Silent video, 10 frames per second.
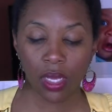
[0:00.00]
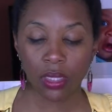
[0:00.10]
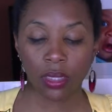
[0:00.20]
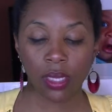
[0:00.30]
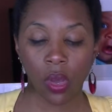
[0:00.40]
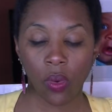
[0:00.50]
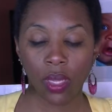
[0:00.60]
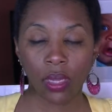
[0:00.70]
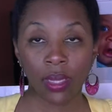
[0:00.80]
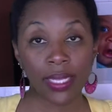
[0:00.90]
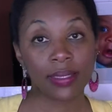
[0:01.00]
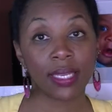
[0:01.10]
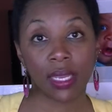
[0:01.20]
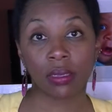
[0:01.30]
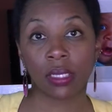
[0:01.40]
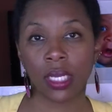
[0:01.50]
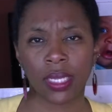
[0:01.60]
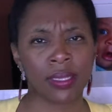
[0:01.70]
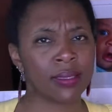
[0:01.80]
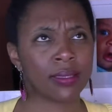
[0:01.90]
So let's take a look
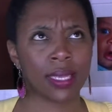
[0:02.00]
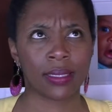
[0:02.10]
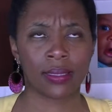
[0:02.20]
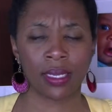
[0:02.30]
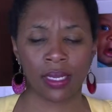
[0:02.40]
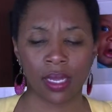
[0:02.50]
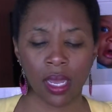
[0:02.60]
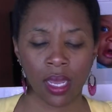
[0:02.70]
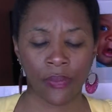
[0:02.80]
in this lesson.